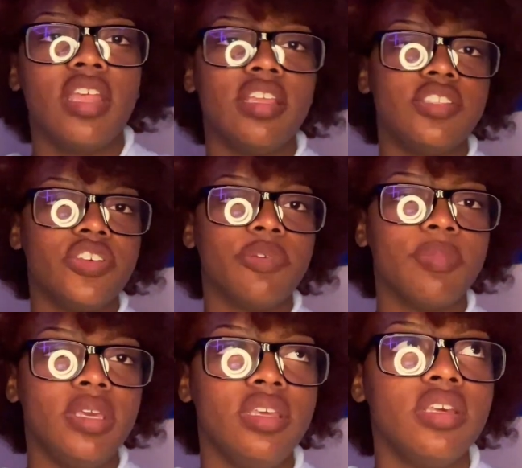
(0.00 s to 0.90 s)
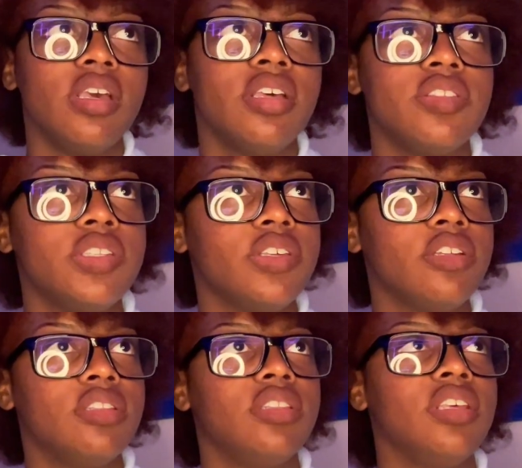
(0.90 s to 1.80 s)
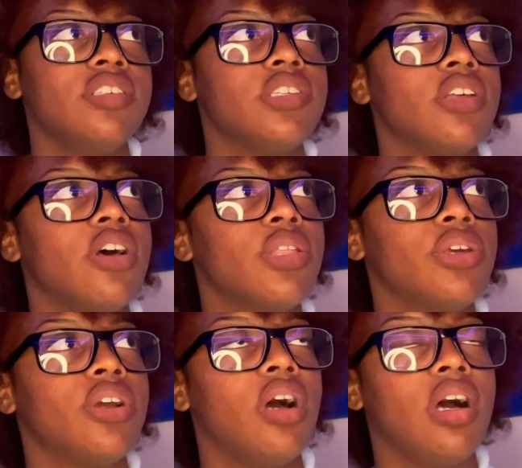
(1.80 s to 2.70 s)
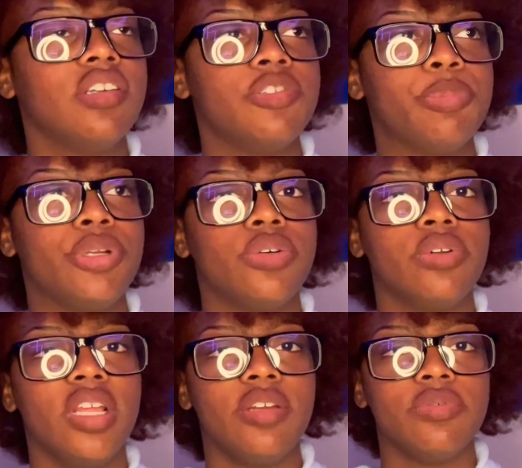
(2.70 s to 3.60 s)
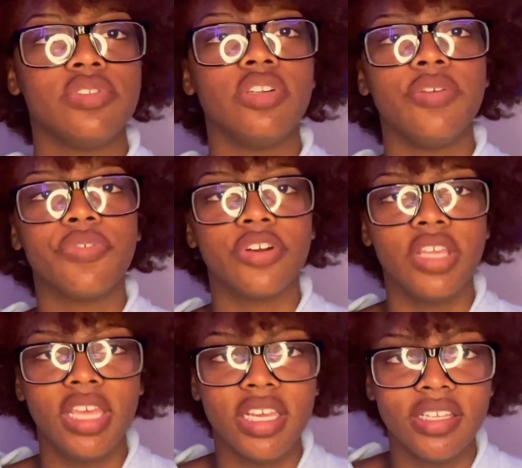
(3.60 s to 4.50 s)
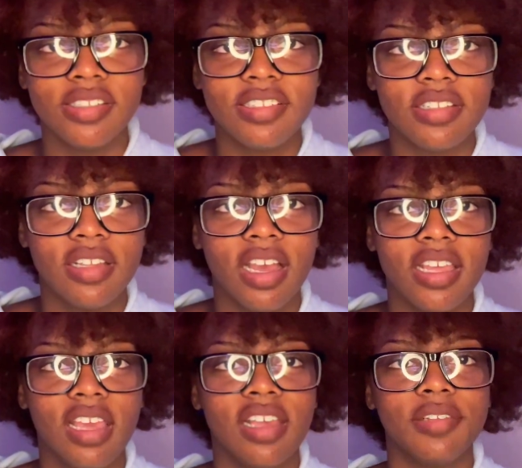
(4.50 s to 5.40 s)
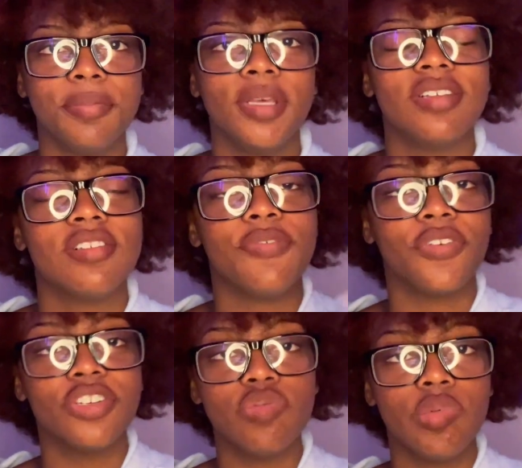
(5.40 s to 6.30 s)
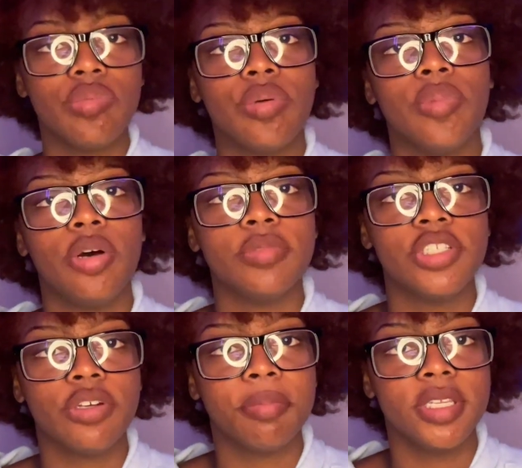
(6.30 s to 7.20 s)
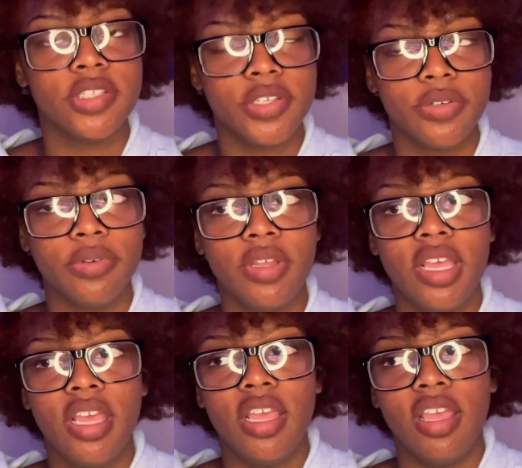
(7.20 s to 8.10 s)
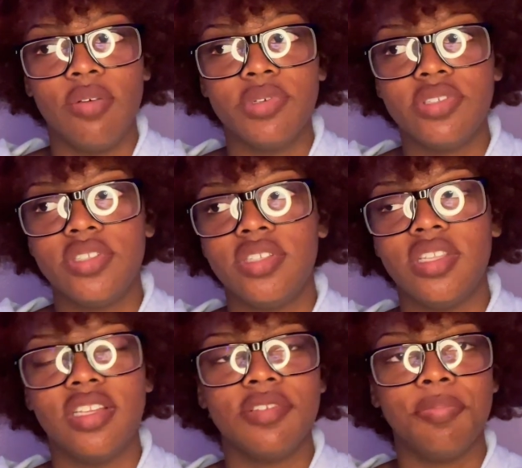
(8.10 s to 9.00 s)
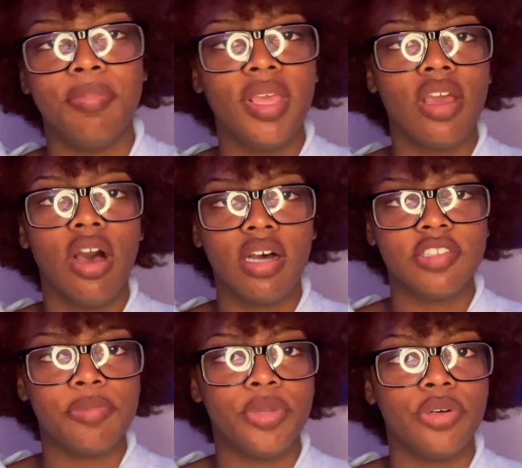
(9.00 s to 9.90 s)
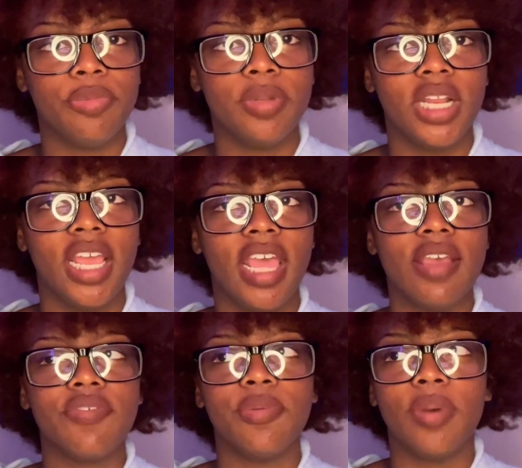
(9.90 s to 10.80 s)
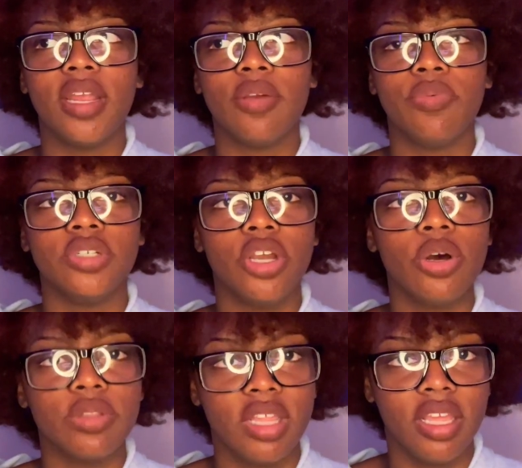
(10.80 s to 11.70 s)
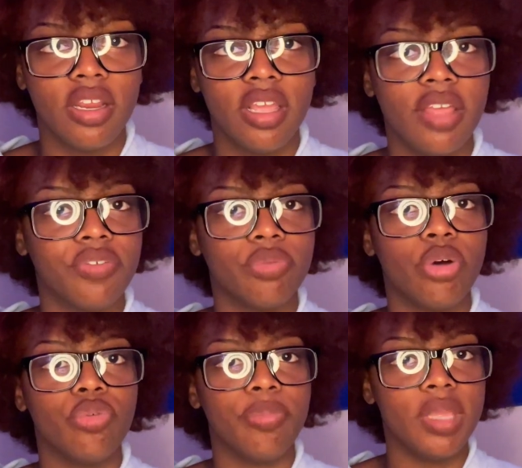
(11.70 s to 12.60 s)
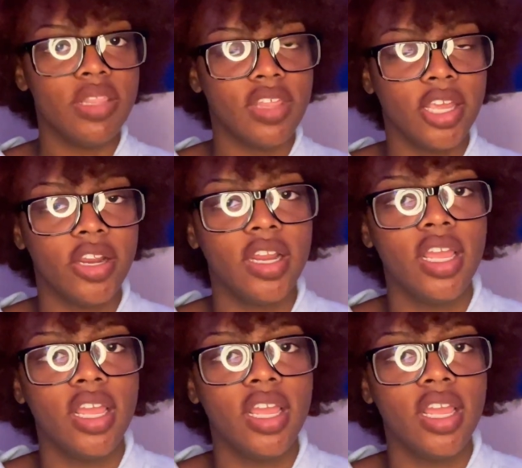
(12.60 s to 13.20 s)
they took me to this other hospital. And it was only for kids, I guess. Because the first one my mom took me to, it was this big hospital, but like everybody would go there, everyone would be there.